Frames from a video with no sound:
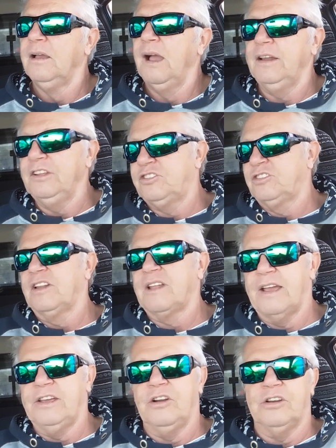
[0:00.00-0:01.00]
And this is the
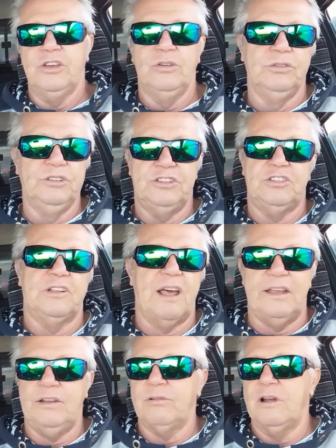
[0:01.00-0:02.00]
day you got killed and this is
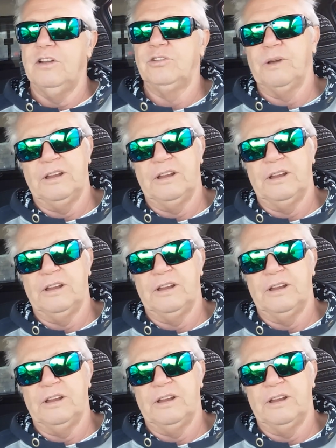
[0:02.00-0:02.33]
the day you rose.